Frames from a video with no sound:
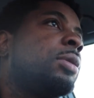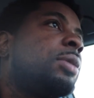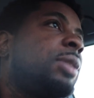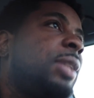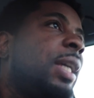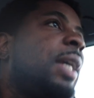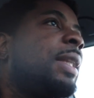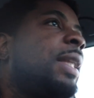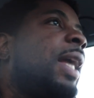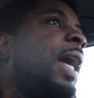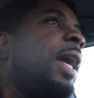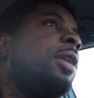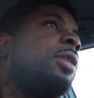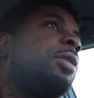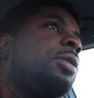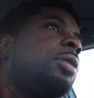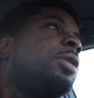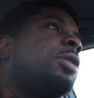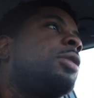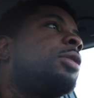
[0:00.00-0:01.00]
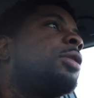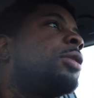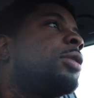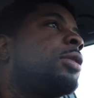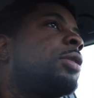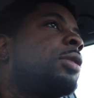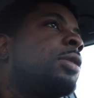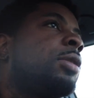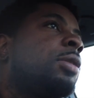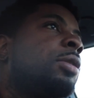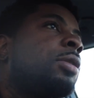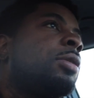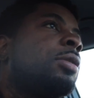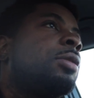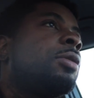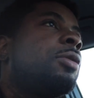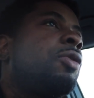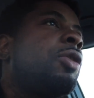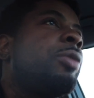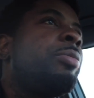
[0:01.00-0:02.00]
take that.
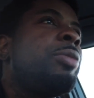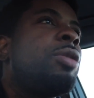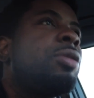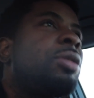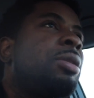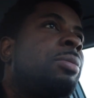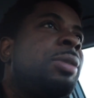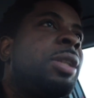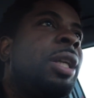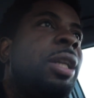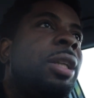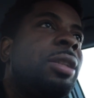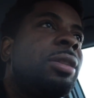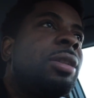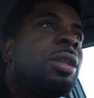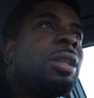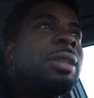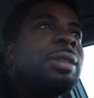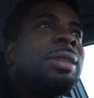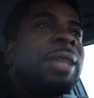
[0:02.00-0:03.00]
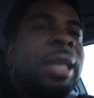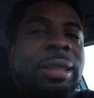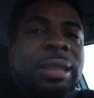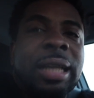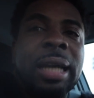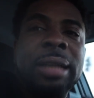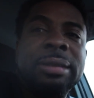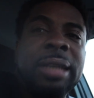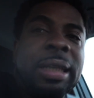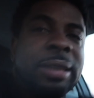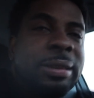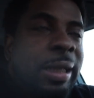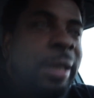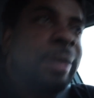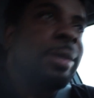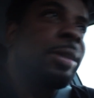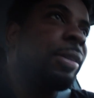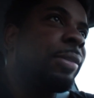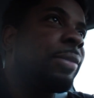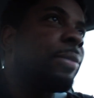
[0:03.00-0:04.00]
Feel me on some ditties? Take that.
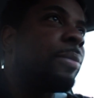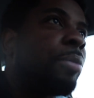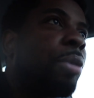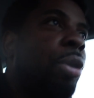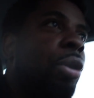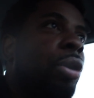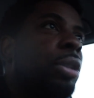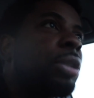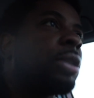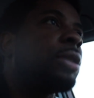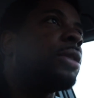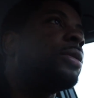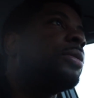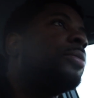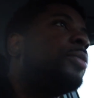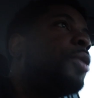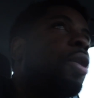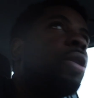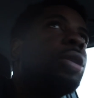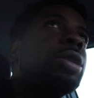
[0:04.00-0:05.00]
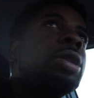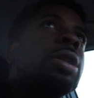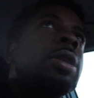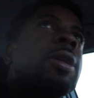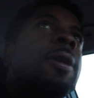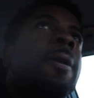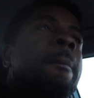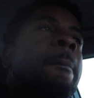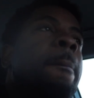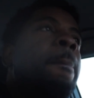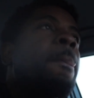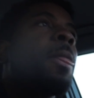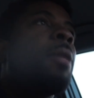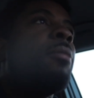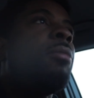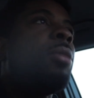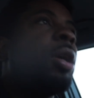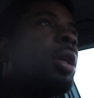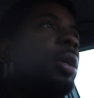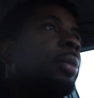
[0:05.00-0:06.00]
Pause.
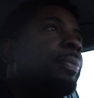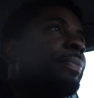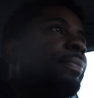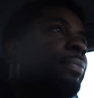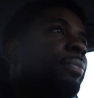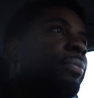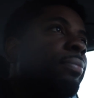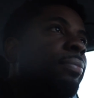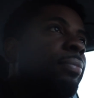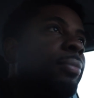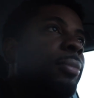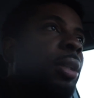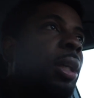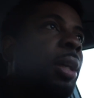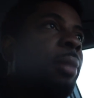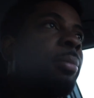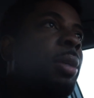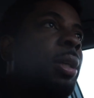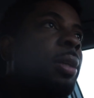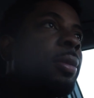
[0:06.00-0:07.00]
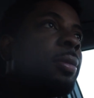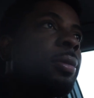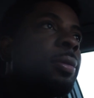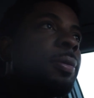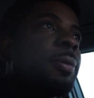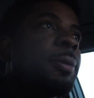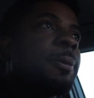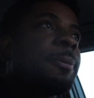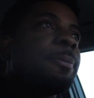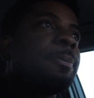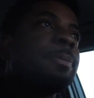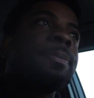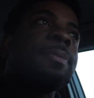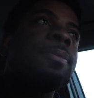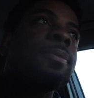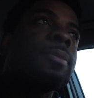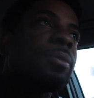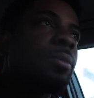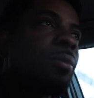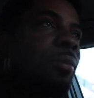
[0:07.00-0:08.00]
But yeah, man.
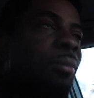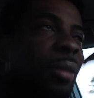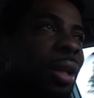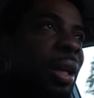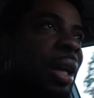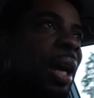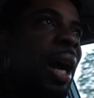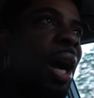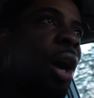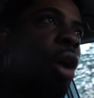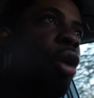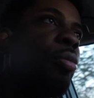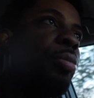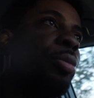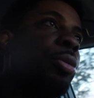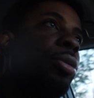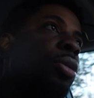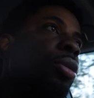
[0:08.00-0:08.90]
I hope you